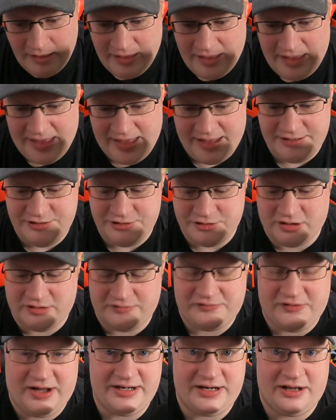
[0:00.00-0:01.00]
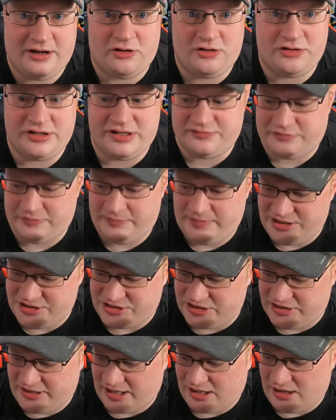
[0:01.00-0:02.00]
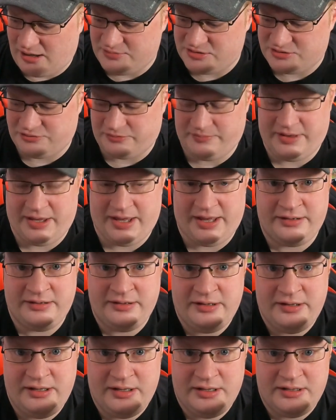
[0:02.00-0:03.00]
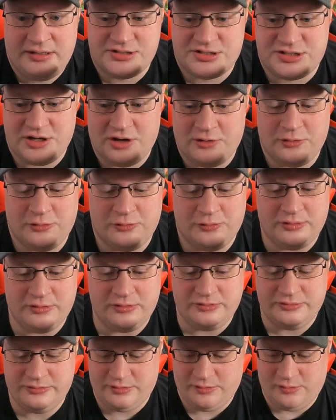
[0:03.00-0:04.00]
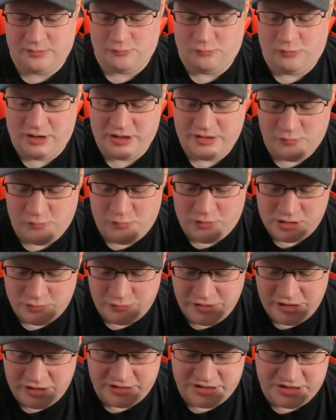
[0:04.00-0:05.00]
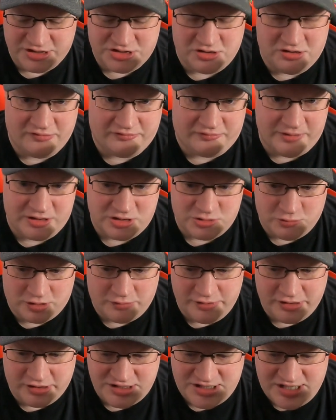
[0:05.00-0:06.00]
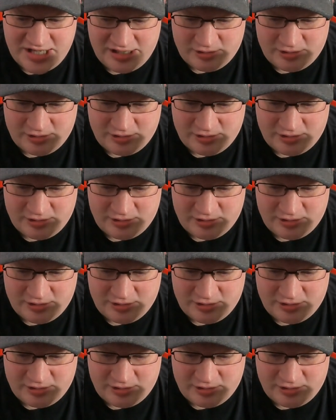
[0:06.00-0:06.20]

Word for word: and you're going to find out all the information that comes from that. So what, what are we going to discern from this? What are we going to take